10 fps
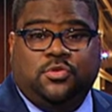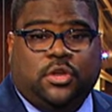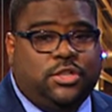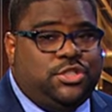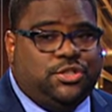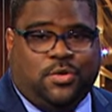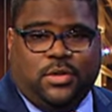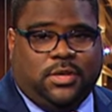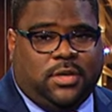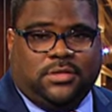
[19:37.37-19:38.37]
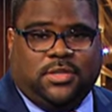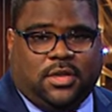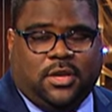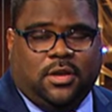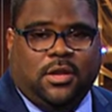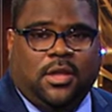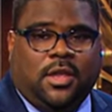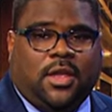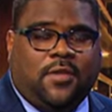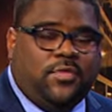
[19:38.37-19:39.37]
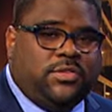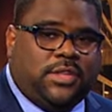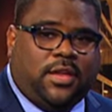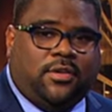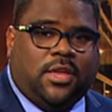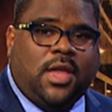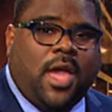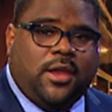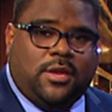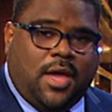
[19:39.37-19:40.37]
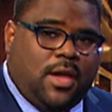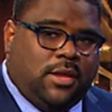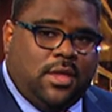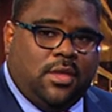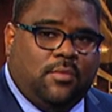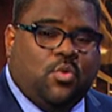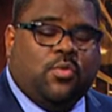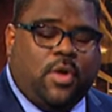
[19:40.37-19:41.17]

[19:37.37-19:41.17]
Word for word: You can join us there every Saturday at 9 a.m.,